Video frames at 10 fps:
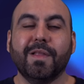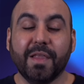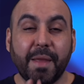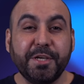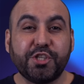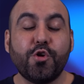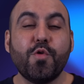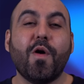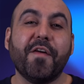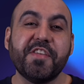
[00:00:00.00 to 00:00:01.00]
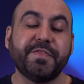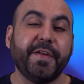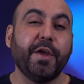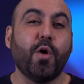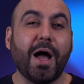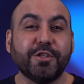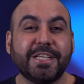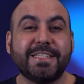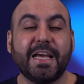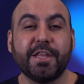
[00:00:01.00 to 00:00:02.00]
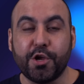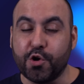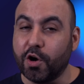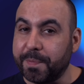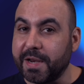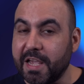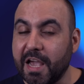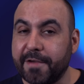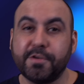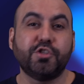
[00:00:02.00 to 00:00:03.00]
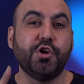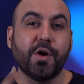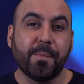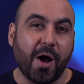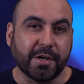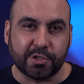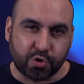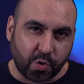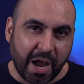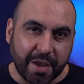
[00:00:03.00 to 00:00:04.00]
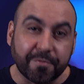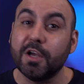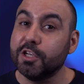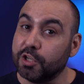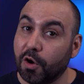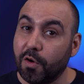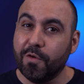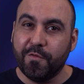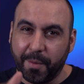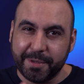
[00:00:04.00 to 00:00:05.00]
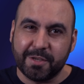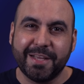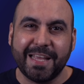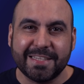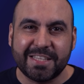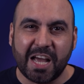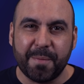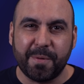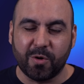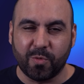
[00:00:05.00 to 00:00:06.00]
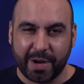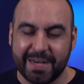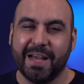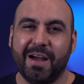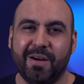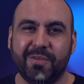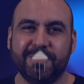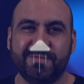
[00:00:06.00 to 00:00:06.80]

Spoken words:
Let me show you on this video how to send your PDF to your Box drive. So follow me to my desktop right now.